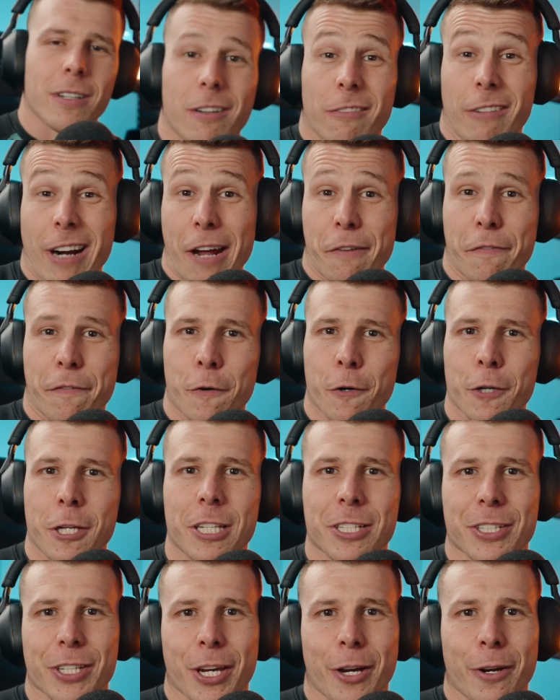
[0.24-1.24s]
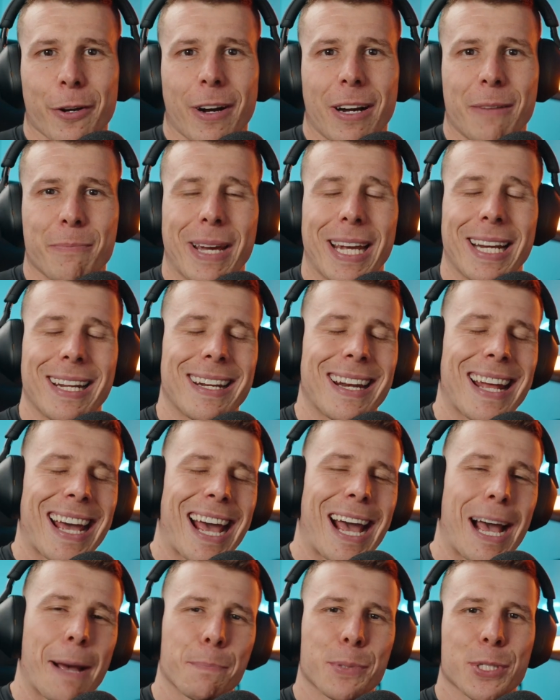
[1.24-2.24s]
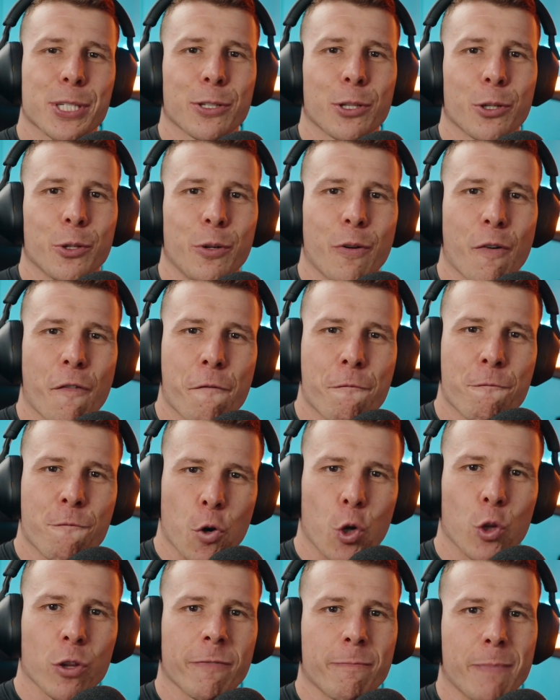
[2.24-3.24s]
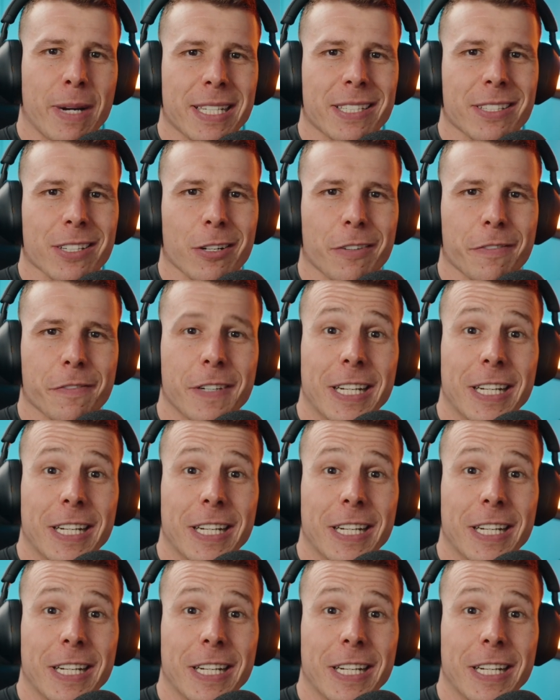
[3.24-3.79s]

Around 4 years ago, I made an absolute fool of myself.